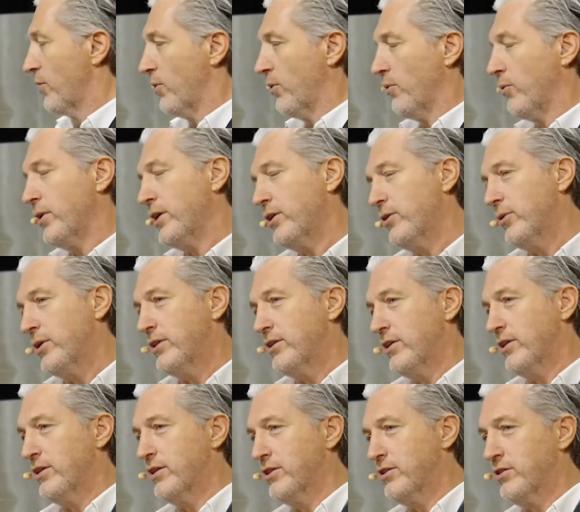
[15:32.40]
We do
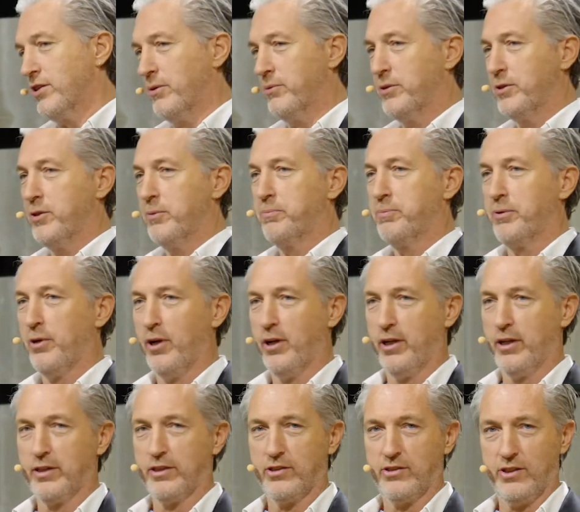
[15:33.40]
interiors and we do
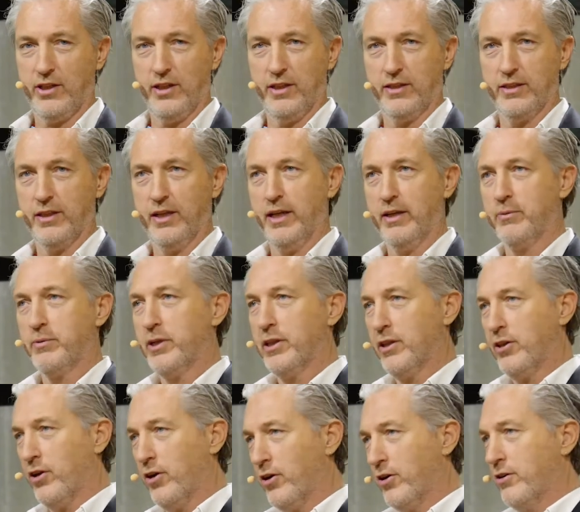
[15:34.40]
product design, and we
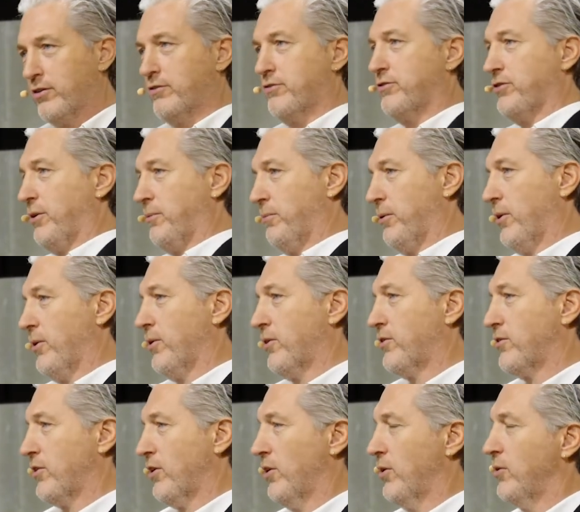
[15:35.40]
learn from both.
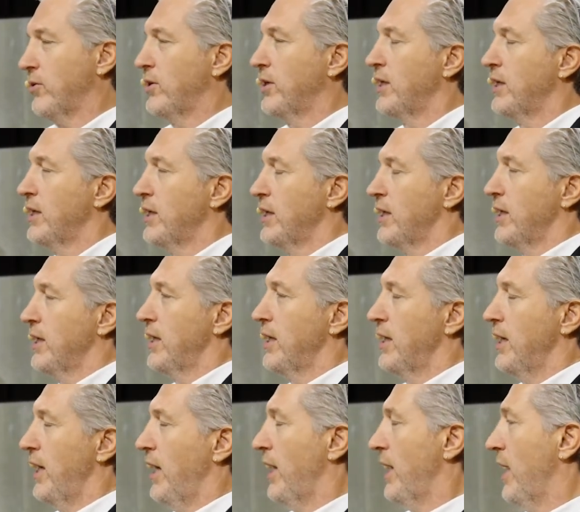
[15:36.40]
So
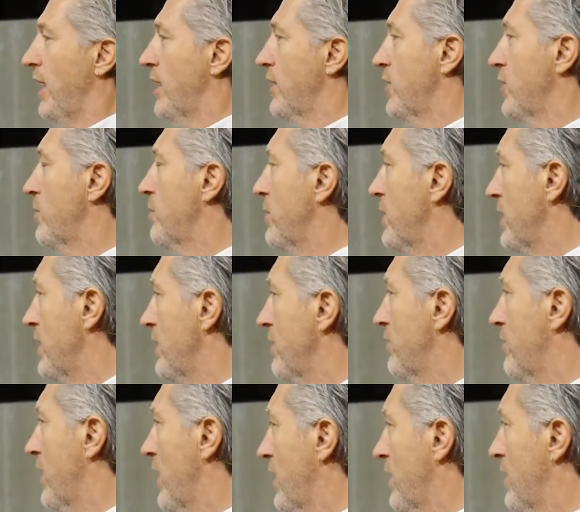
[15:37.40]
I do
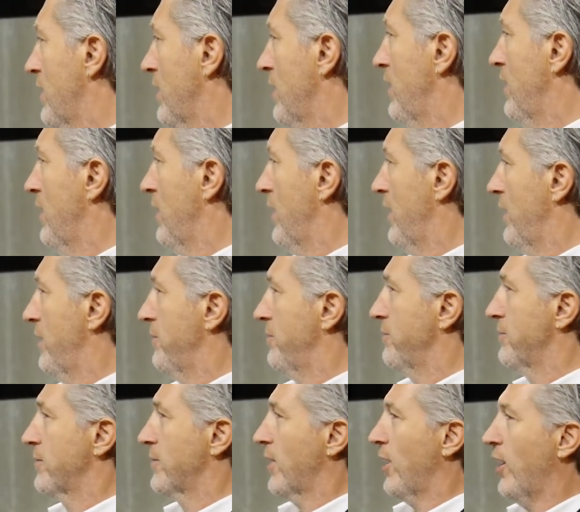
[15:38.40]
believe that
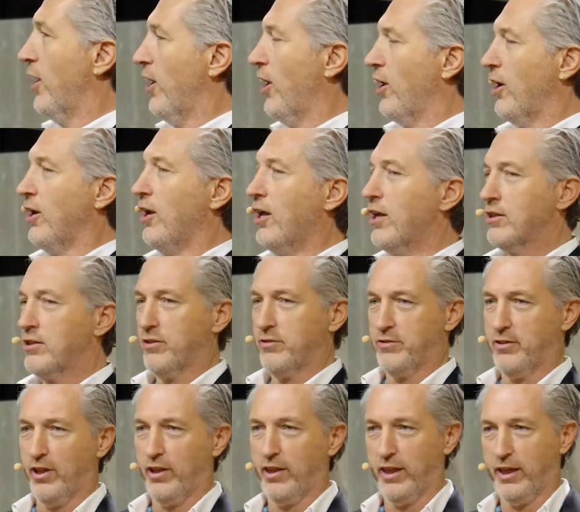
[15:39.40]
a lot of
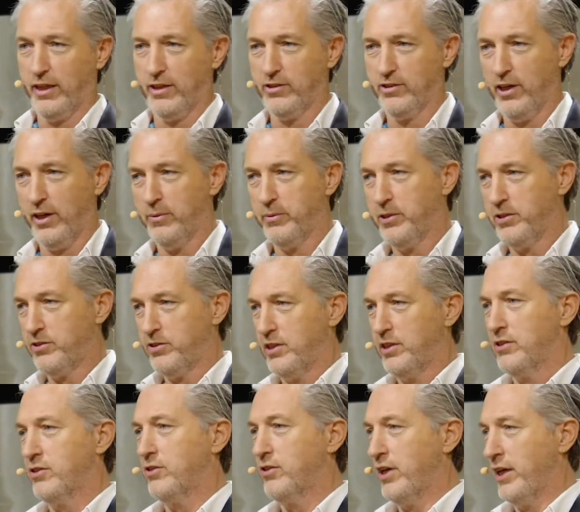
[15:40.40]
the things that we see
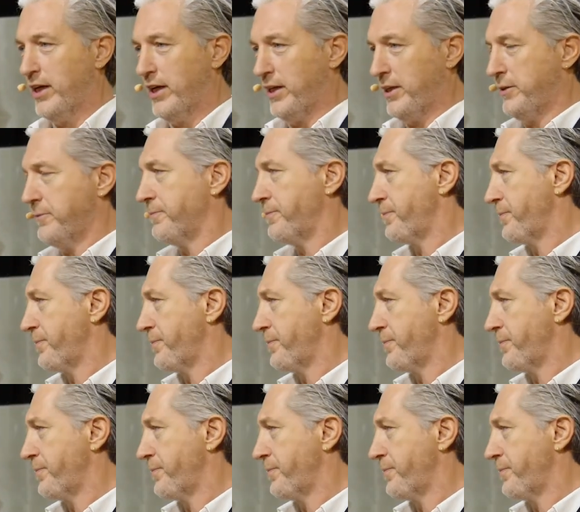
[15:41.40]
today